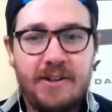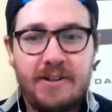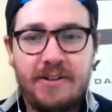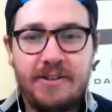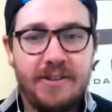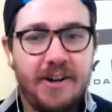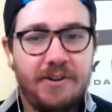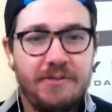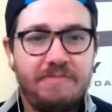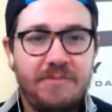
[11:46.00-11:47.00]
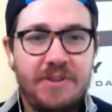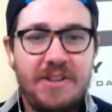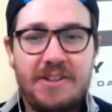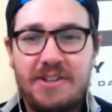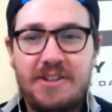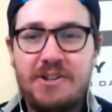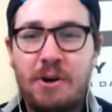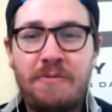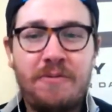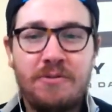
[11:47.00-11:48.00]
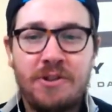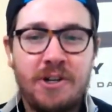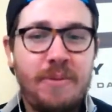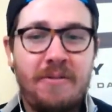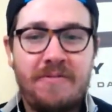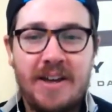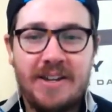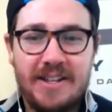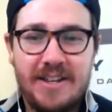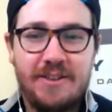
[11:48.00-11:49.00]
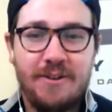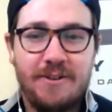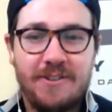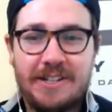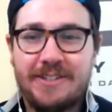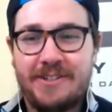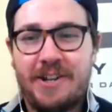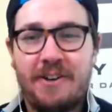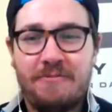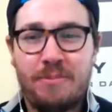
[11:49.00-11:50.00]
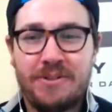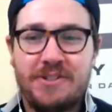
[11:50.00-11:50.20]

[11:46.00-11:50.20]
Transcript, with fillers: you know, you don't feel good about fading either. It's a tough position